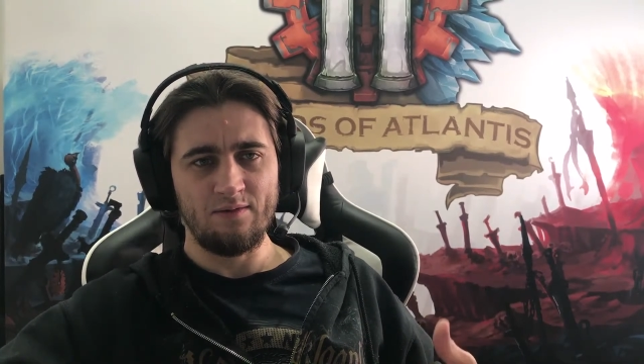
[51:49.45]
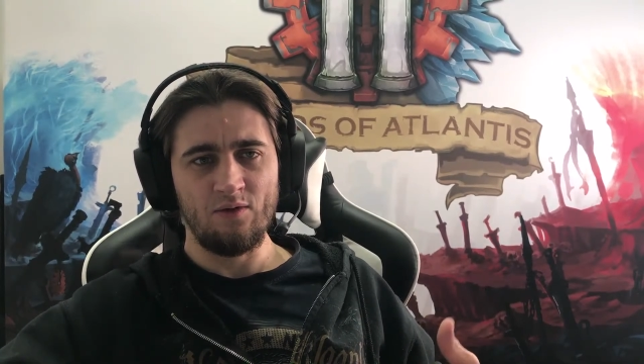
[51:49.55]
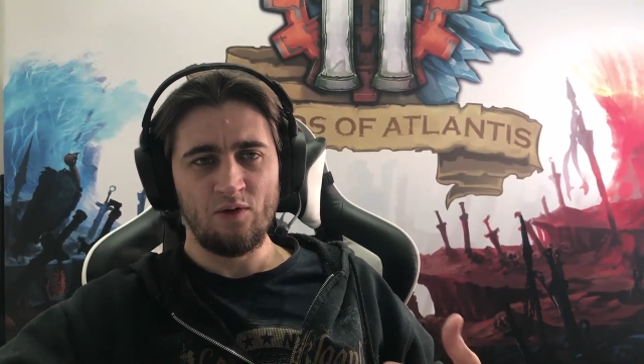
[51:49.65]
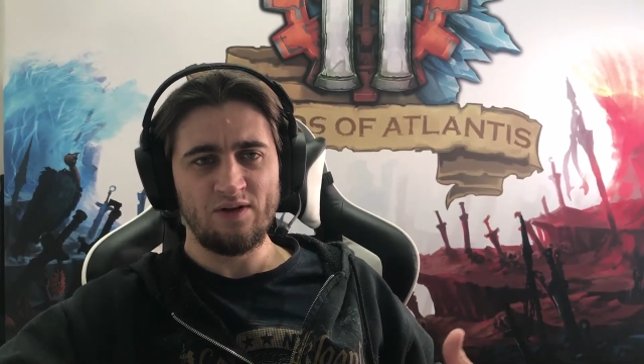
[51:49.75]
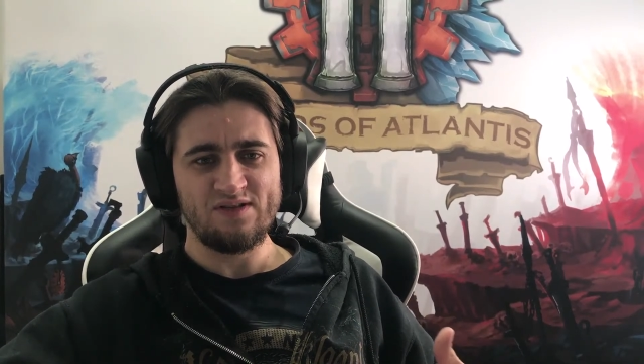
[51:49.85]

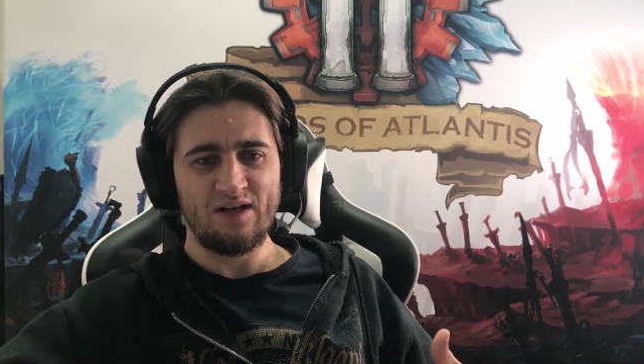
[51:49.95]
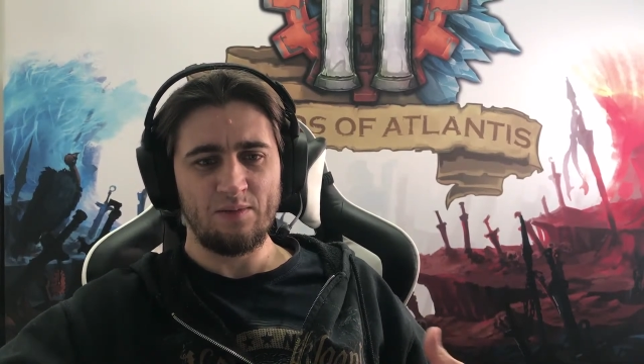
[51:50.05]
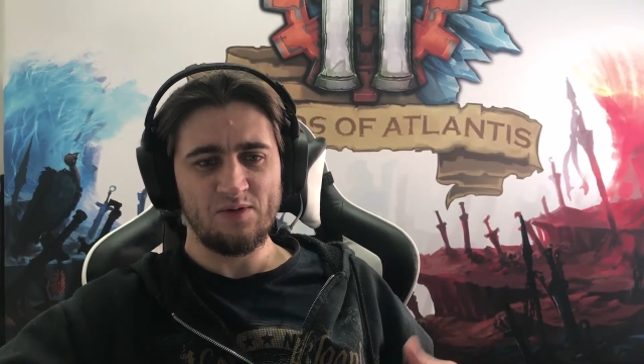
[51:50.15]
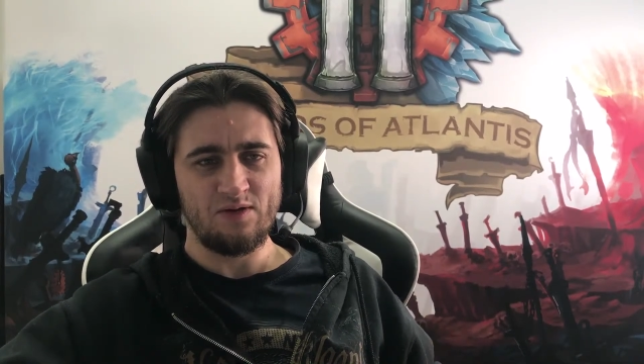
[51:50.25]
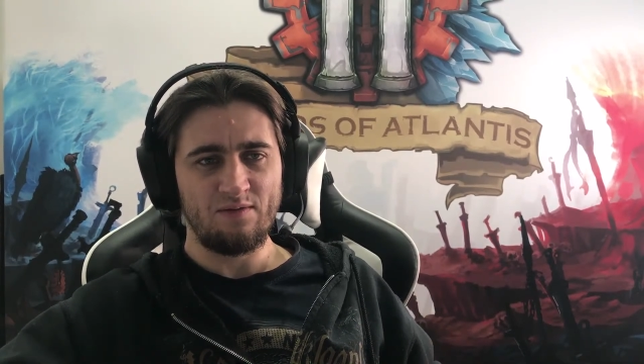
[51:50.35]
all the
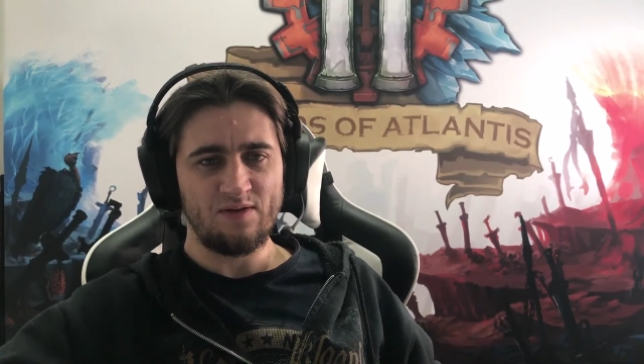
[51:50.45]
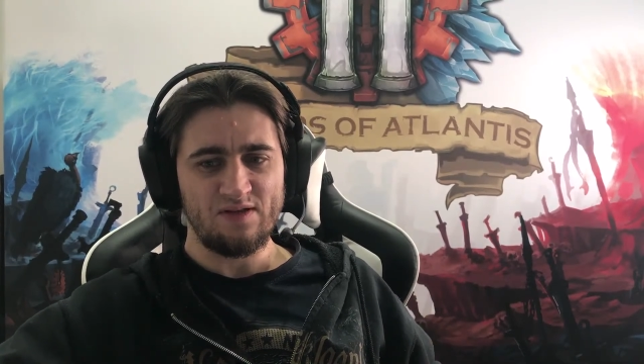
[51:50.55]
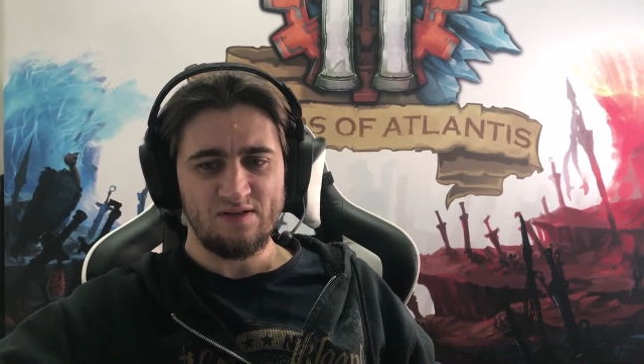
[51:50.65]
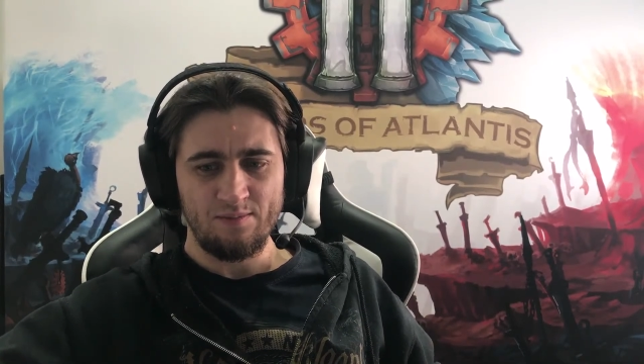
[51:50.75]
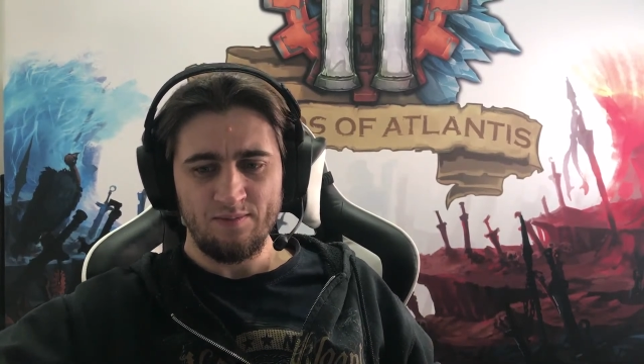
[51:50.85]
setups on every
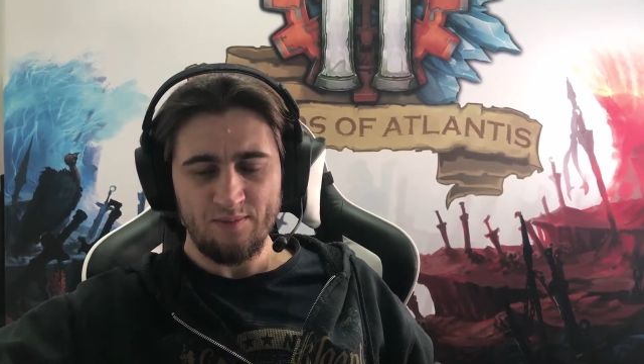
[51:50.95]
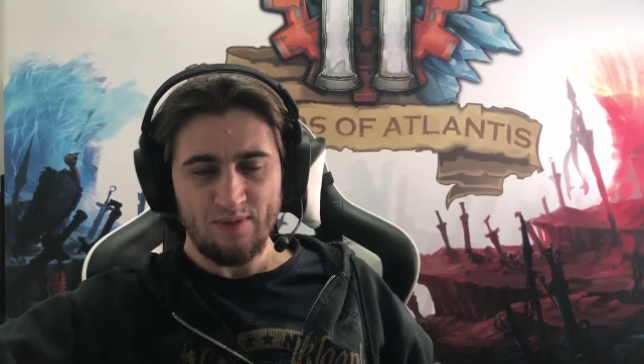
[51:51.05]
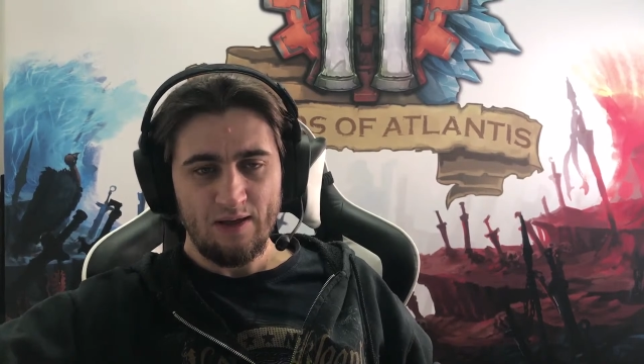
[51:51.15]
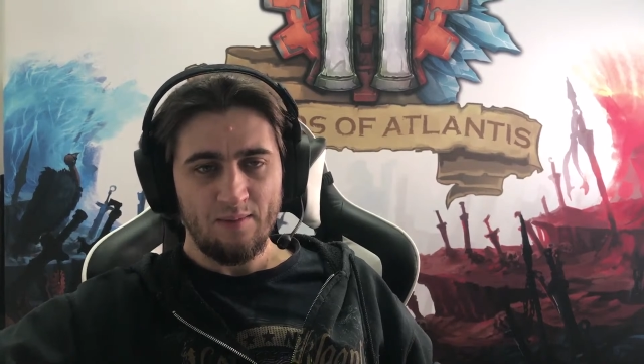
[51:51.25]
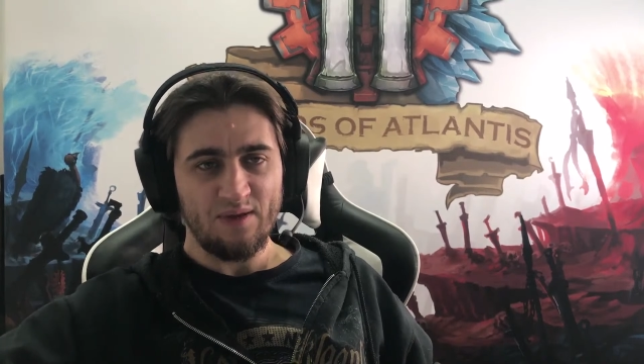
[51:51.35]
system.
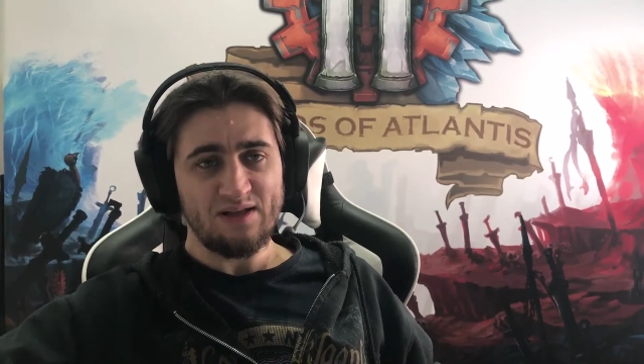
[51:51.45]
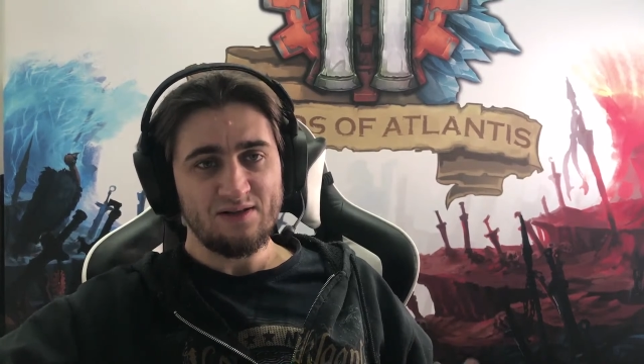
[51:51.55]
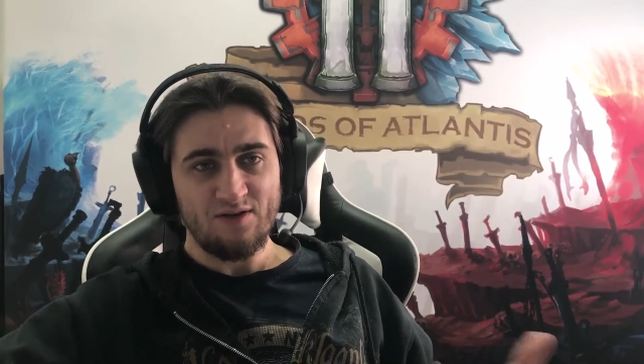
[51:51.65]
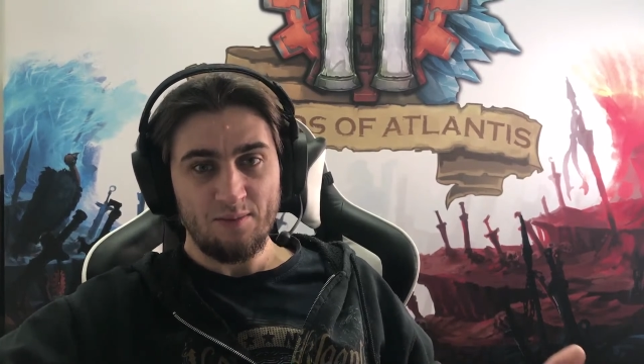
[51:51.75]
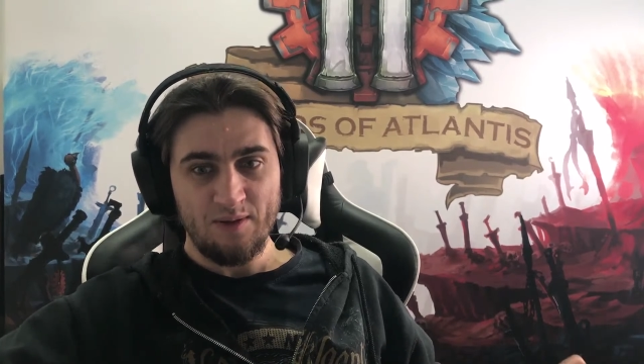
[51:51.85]
But I'll
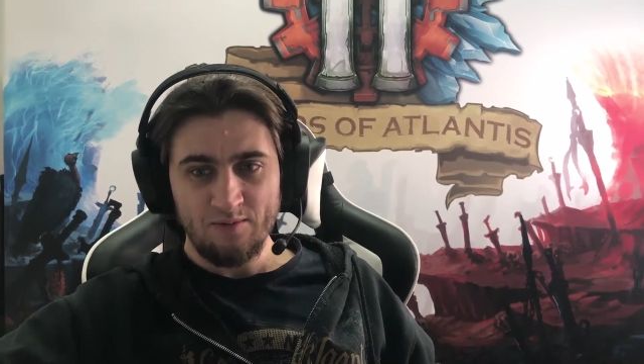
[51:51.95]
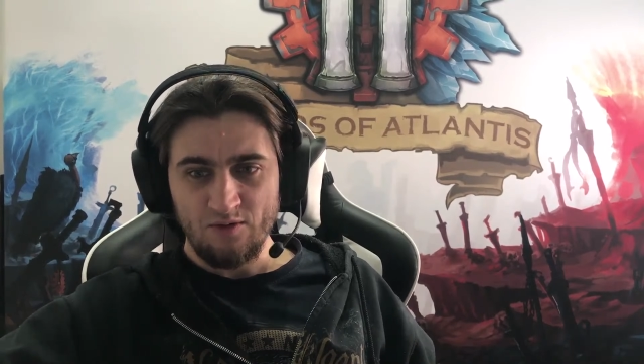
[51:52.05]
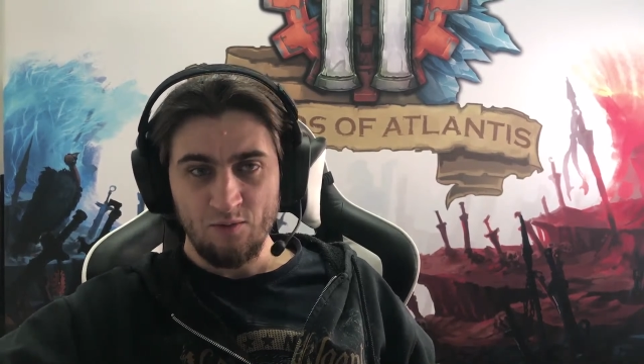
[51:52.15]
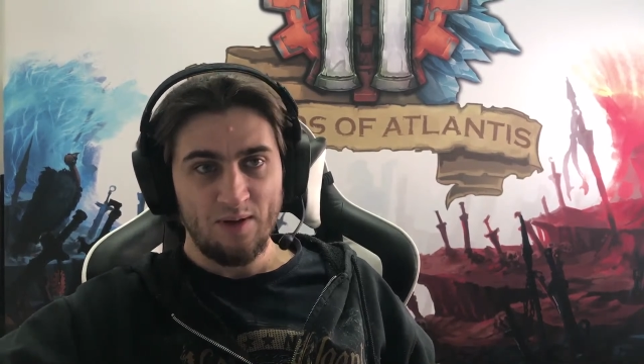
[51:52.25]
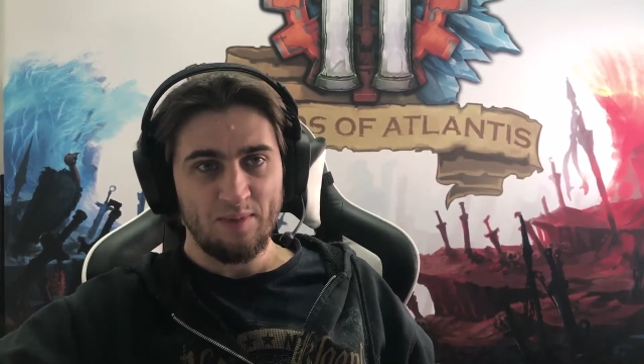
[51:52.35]
try
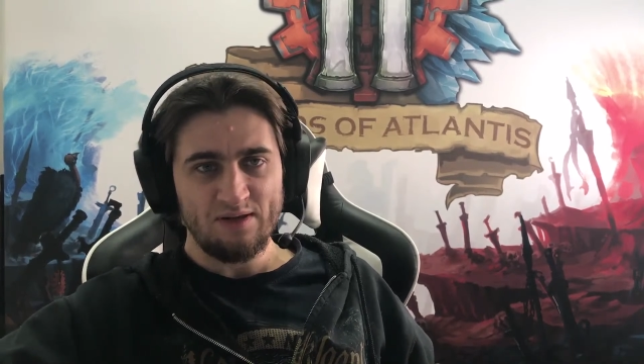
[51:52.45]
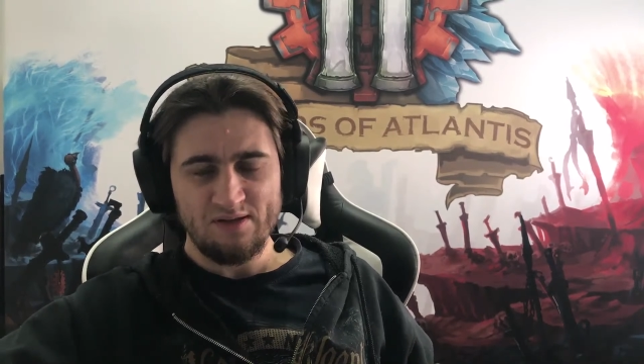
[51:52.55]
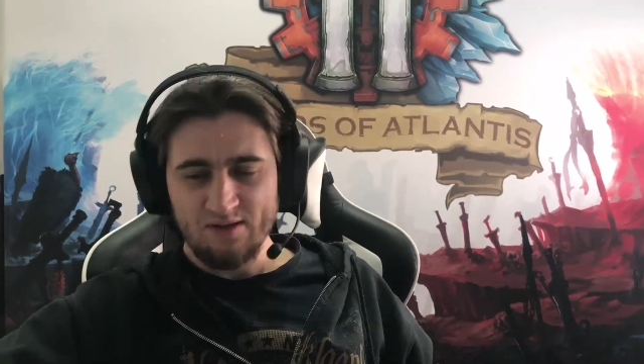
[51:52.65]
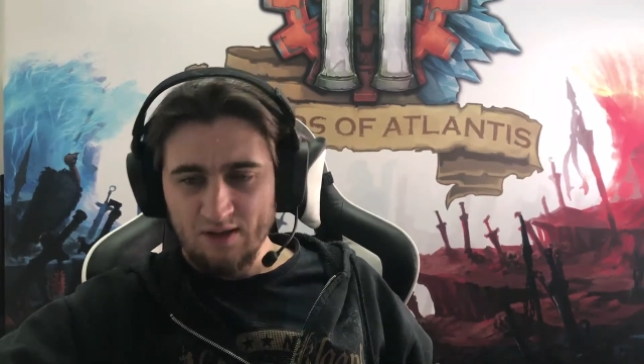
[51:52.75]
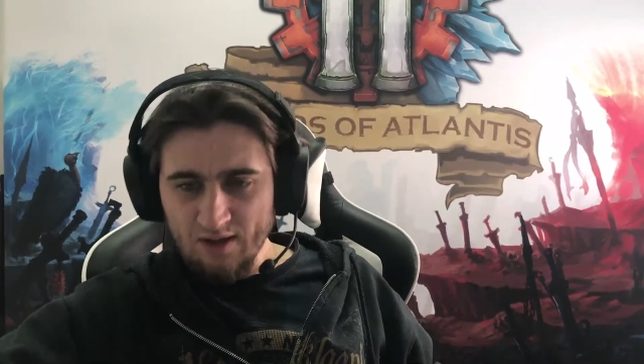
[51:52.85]
to do my best.